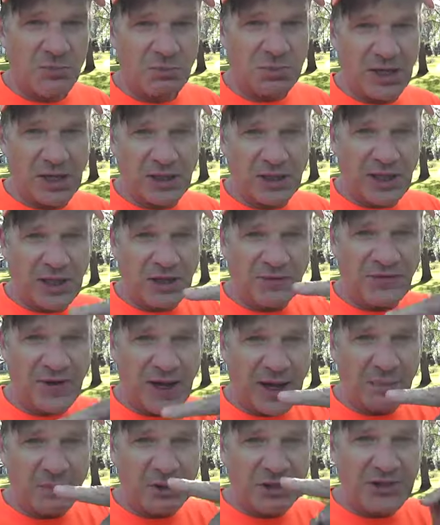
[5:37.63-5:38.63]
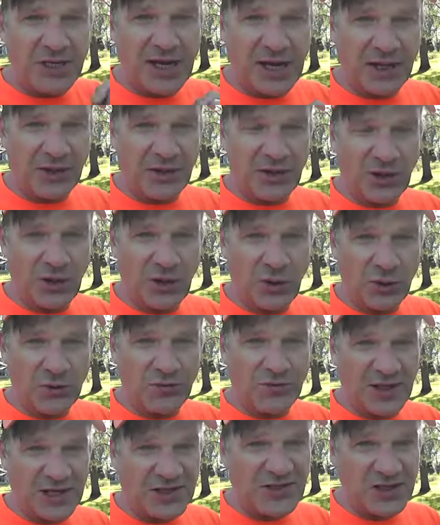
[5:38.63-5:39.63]
But if I'm to tell you,
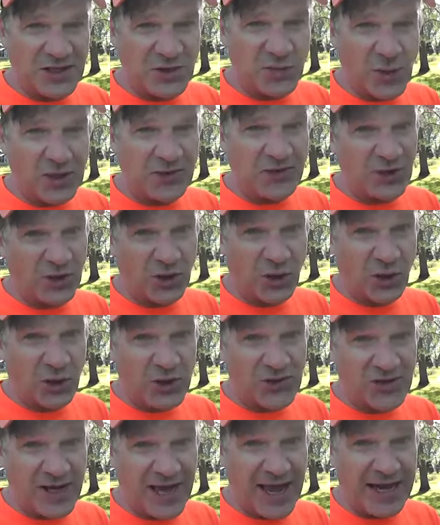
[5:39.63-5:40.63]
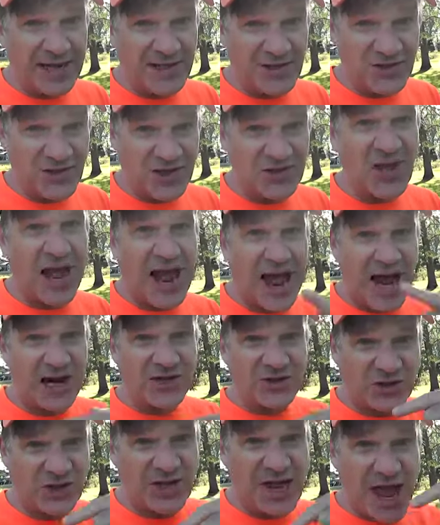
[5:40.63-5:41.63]
this is what Dolores Cannon says
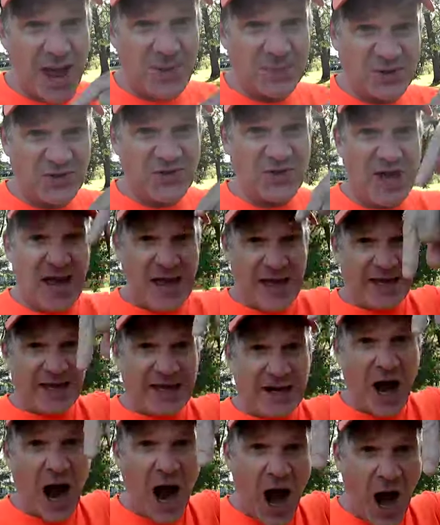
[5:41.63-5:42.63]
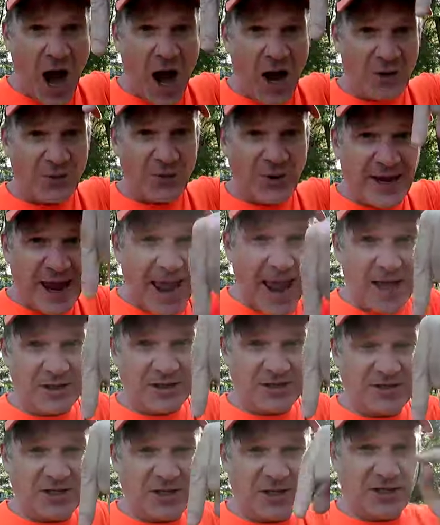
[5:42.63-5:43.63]
actually happens in our
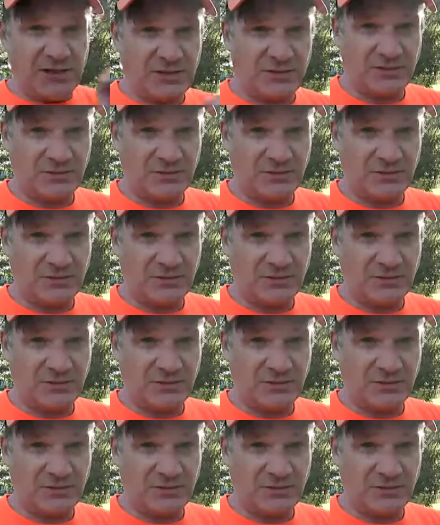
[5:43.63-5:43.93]
reality.